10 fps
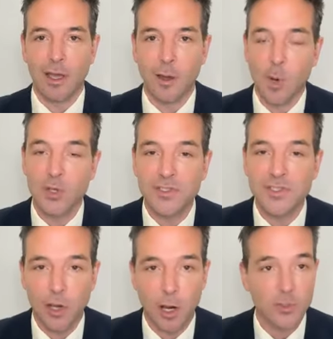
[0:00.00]

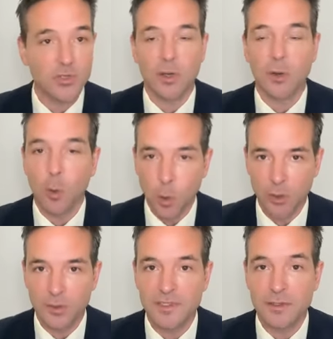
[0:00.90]
emergency arbitrator
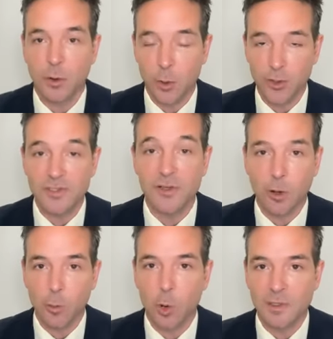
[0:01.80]
orders or
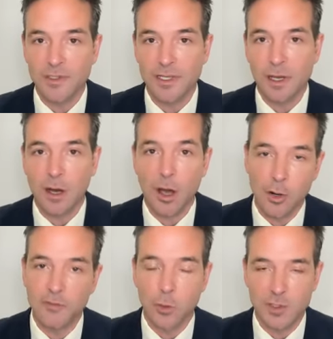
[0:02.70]
awards are
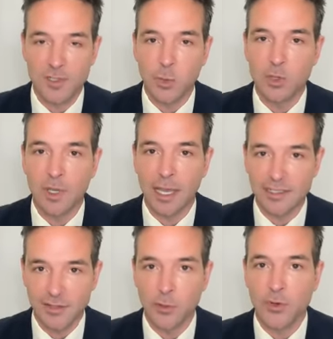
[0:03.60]
enforceable
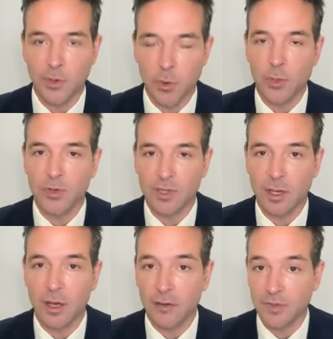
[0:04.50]
as though they're an order
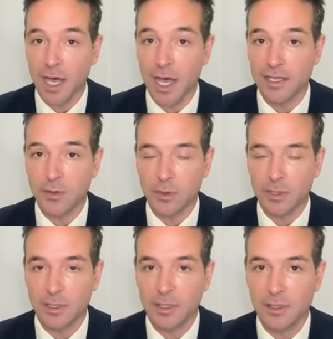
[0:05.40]
of the High Court.
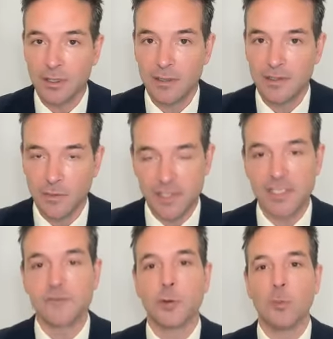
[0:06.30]
So this
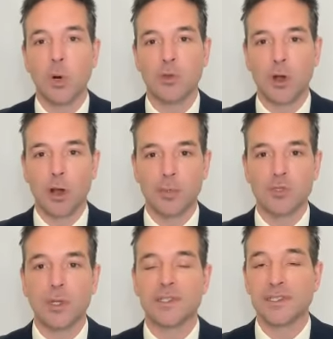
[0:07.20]
is for both
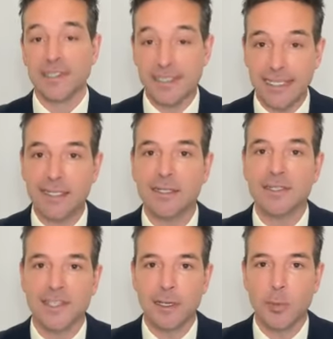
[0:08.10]
arbitration seated in
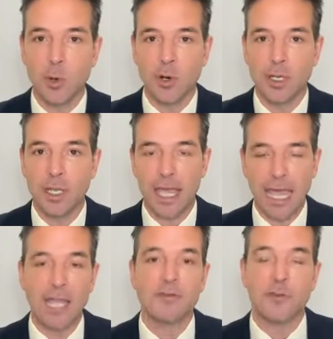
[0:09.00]
Singapore
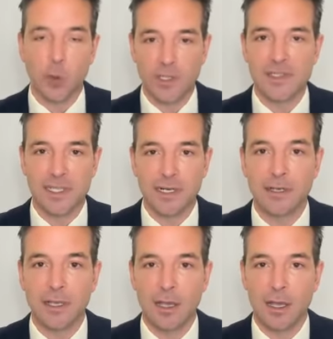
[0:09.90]
and foreign seated
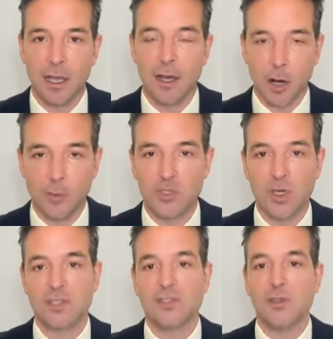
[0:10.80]

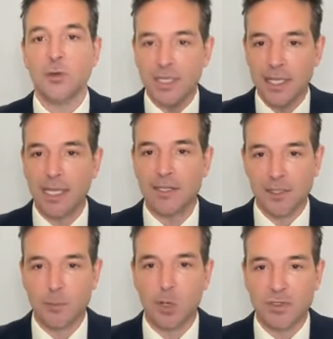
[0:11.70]
arbitrations. You can take this
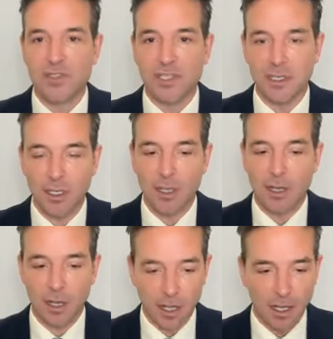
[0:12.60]
emergency
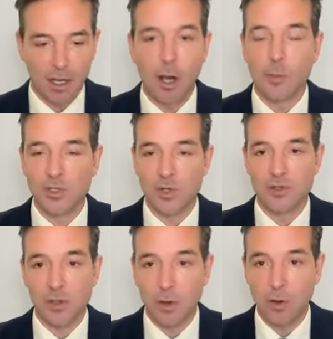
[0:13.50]

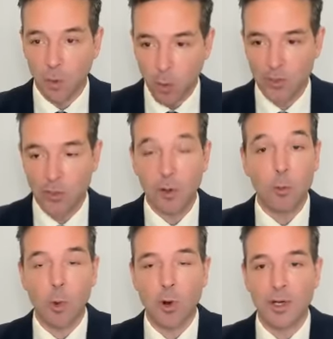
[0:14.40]
arbitrator's order or
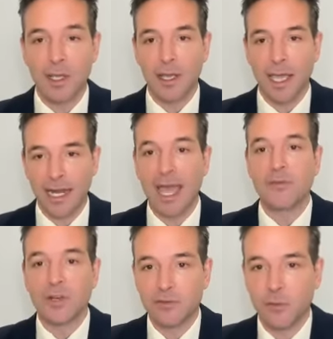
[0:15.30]
award and have
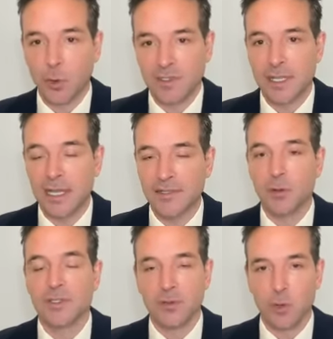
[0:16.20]
it enforced as though
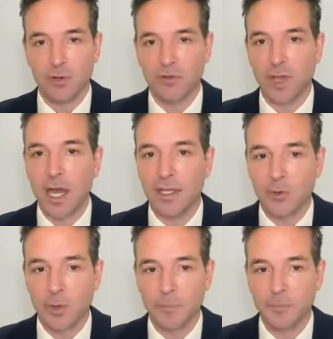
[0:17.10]
it's an order of the High
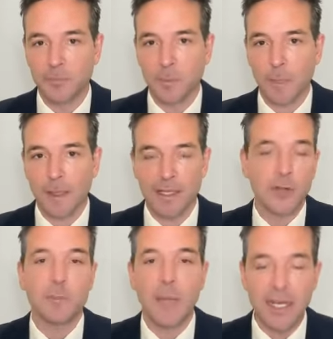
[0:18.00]
Court. Now,
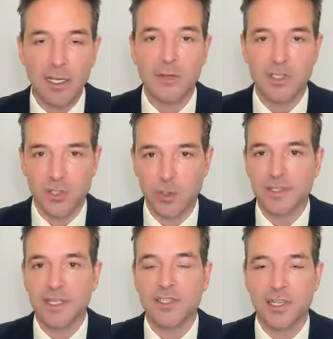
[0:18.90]
depending on the
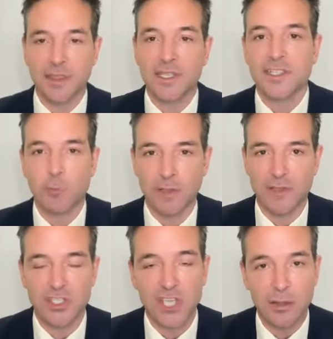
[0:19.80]
jurisdiction, and this is one of
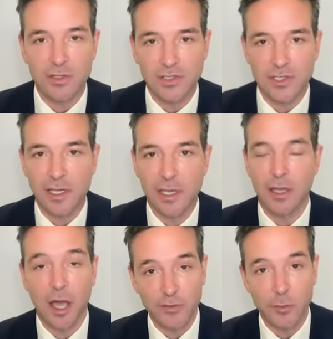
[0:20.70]
the challenges
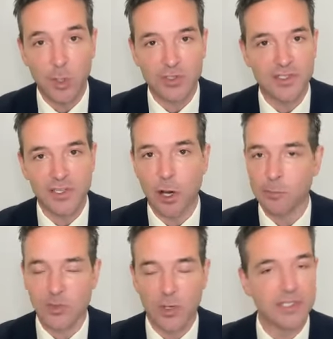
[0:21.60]
of emergency
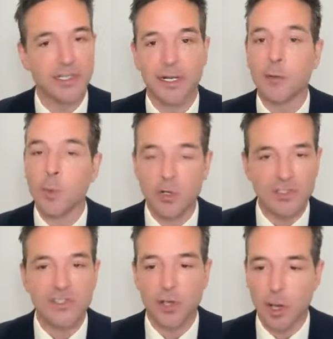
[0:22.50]
arbitration, and
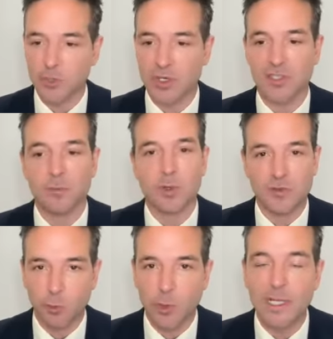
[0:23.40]
emergency arbitration moves
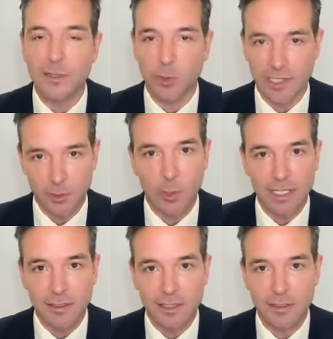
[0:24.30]
really, really
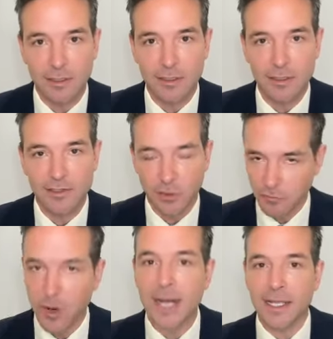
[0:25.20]
quickly. So
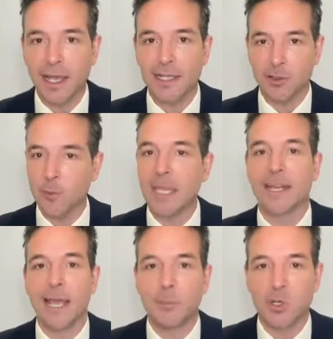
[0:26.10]
Friday night, you make an
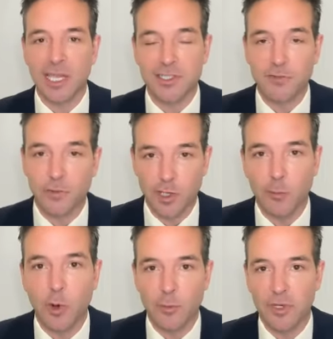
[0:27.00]
application for the
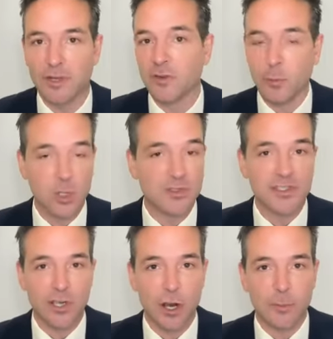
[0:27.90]
appointment of an
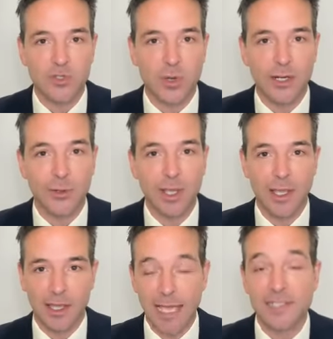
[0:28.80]
emergency arbitrator.
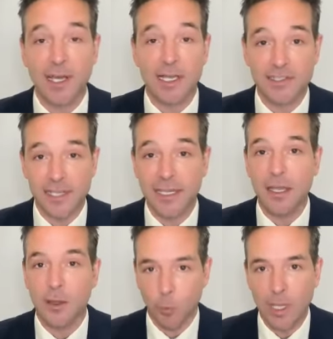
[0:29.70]
SIAC,
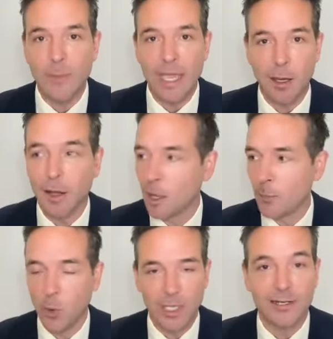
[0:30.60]
we may
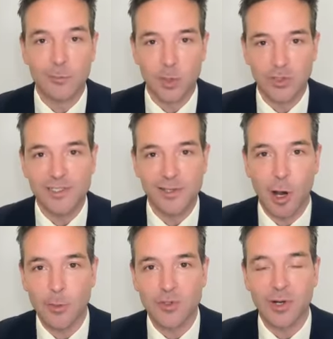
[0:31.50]
appoint an emergency
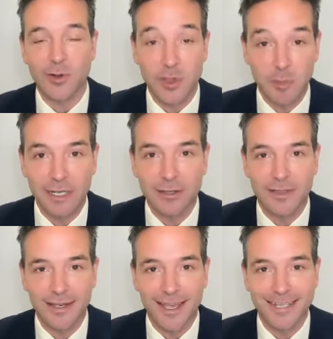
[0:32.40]
arbitrator in the middle of
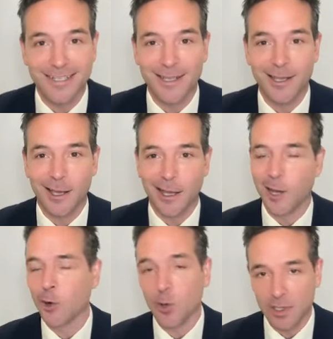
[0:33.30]
the night,
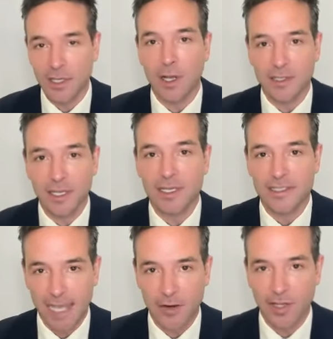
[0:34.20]
early on
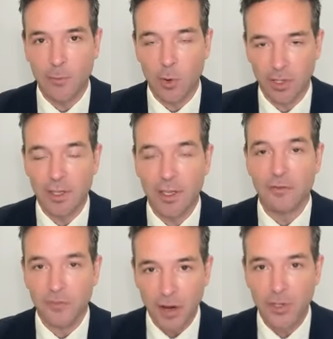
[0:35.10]
Saturday morning,
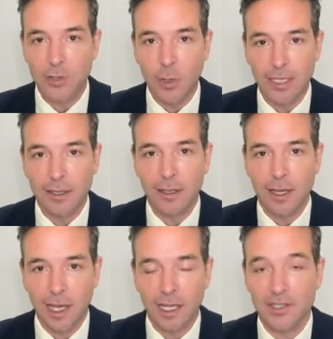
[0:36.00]
very quick
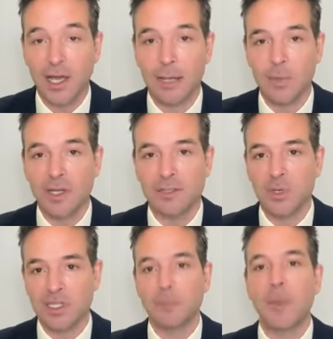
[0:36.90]
timelines.
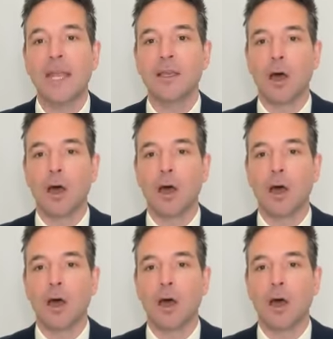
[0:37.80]
But depending